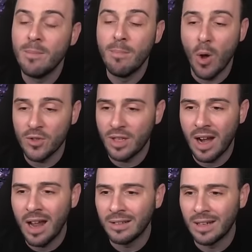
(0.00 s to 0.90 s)
Monster
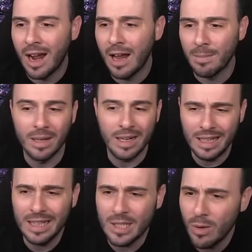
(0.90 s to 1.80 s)
Hunter armor. He
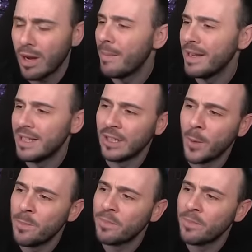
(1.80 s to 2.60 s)
does look amazing, though.